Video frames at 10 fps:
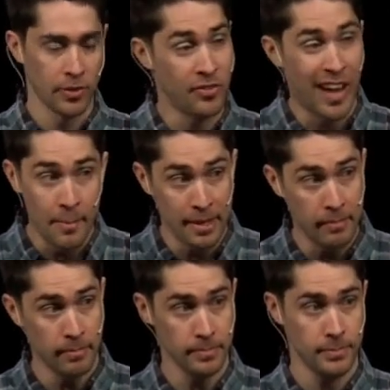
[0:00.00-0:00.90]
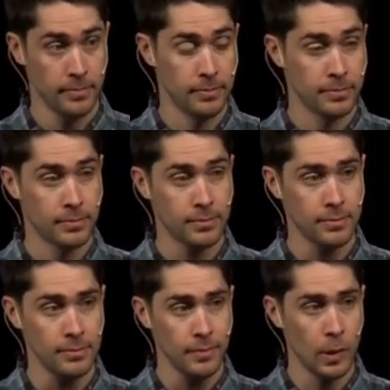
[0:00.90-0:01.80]
with famine,
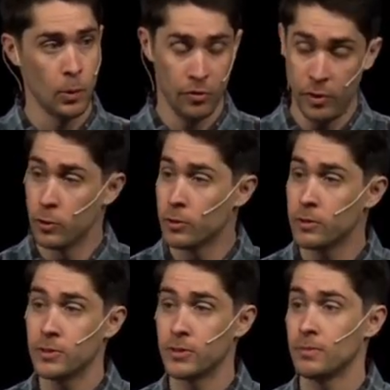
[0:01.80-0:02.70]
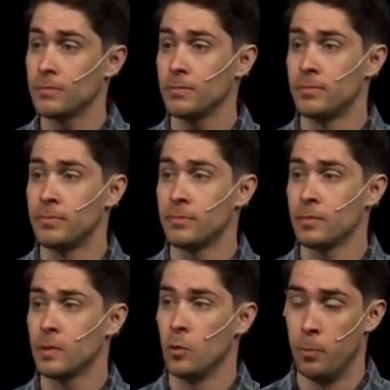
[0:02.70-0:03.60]
with funerals
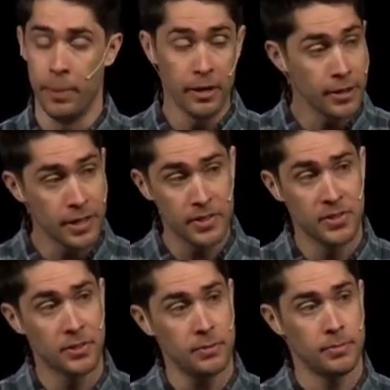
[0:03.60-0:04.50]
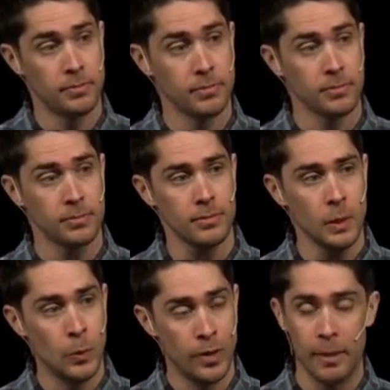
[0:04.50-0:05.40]
with bitterness,
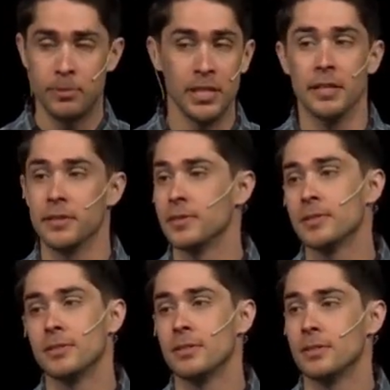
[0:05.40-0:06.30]
with emptiness.